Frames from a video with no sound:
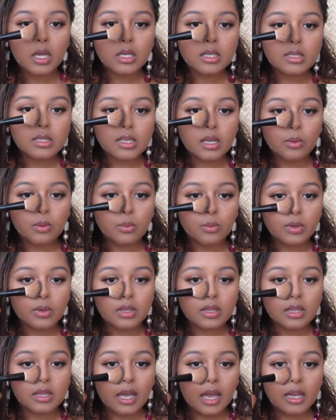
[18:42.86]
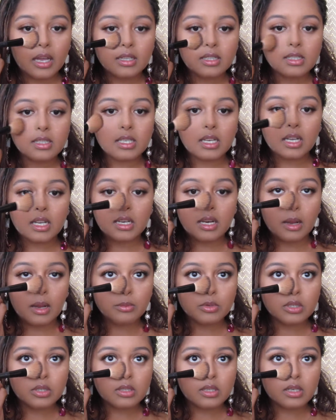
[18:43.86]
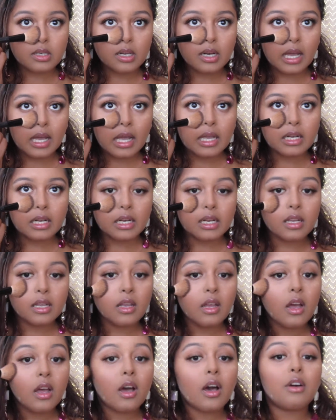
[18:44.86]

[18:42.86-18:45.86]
So with that said, I'm just going to lightly,